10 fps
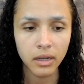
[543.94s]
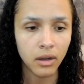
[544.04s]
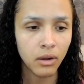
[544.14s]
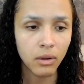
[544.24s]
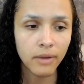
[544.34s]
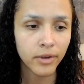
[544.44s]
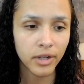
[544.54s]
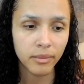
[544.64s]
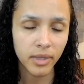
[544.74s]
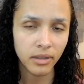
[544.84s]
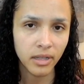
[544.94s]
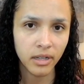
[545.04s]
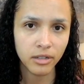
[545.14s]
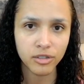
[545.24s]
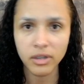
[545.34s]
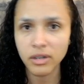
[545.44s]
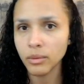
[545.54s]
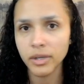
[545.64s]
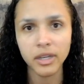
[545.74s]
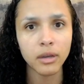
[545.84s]
oh, I've already been there, so I don't
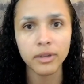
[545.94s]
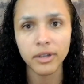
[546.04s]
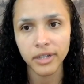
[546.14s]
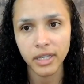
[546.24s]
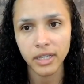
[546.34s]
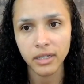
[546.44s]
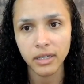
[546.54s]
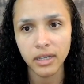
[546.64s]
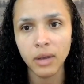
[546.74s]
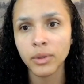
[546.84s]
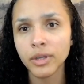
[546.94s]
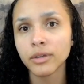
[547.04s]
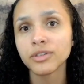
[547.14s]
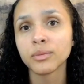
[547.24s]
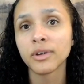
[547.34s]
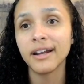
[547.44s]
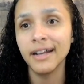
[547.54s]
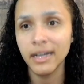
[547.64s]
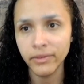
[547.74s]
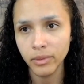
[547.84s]
want to go there again. I want to go somewhere I
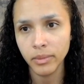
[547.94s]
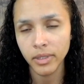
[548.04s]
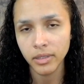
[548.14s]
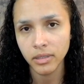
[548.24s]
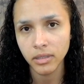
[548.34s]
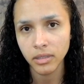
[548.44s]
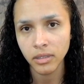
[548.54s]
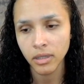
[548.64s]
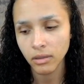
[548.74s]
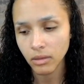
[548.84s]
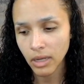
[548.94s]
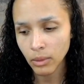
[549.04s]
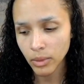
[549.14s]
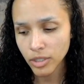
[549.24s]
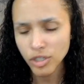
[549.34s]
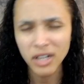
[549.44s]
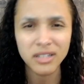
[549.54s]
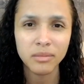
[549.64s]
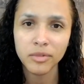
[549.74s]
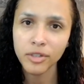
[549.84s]
haven't been. You know, I want to try
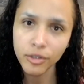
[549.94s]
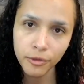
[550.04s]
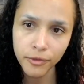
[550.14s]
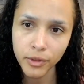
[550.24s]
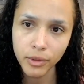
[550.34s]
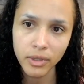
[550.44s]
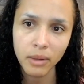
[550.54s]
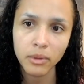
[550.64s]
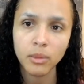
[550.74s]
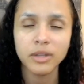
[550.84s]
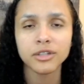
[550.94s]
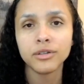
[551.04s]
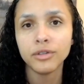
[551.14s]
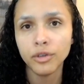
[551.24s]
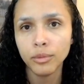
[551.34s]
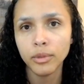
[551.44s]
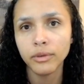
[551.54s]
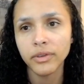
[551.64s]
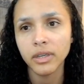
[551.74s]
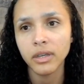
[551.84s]
some new food. I want to watch a new
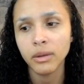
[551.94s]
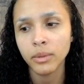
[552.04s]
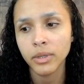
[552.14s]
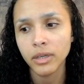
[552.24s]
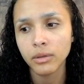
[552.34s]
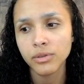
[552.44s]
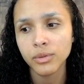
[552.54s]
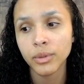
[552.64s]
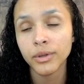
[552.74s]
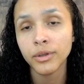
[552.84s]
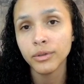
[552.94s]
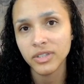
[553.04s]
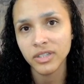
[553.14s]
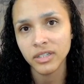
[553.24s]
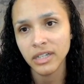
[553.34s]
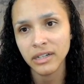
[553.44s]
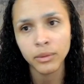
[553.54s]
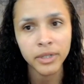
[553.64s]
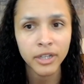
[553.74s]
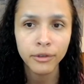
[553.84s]
movie. I want to go to a new city. I don't
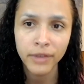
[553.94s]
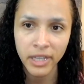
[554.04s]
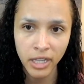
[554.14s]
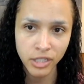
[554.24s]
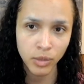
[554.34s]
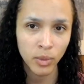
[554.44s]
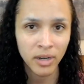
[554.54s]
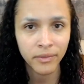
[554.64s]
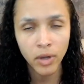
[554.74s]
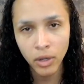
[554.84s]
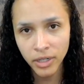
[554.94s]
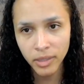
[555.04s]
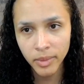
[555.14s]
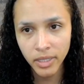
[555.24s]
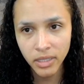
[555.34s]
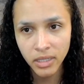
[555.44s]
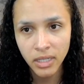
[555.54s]
want to go vacation where I've already been.